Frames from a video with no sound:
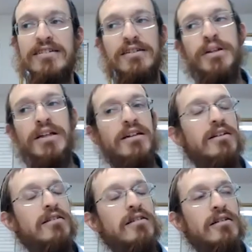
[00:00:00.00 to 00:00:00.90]
to
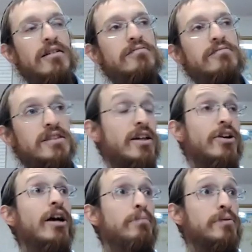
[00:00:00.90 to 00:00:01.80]
be
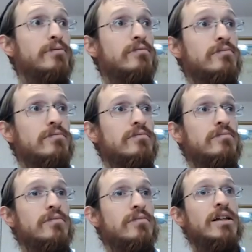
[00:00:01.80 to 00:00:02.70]
staring up?
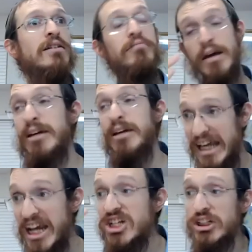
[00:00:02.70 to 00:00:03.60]
Maybe
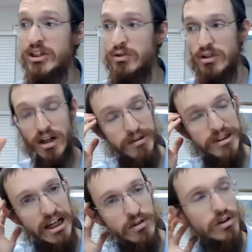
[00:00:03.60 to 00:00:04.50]
occasionally you look up, but
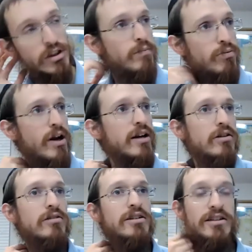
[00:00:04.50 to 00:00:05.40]
generally
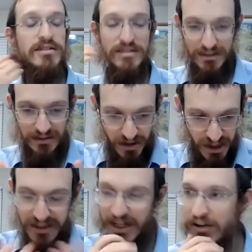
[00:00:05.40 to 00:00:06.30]
prayer is
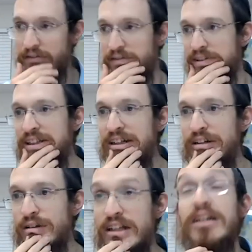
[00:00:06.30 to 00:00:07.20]
looking down.
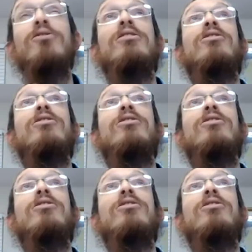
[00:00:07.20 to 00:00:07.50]
We're not generally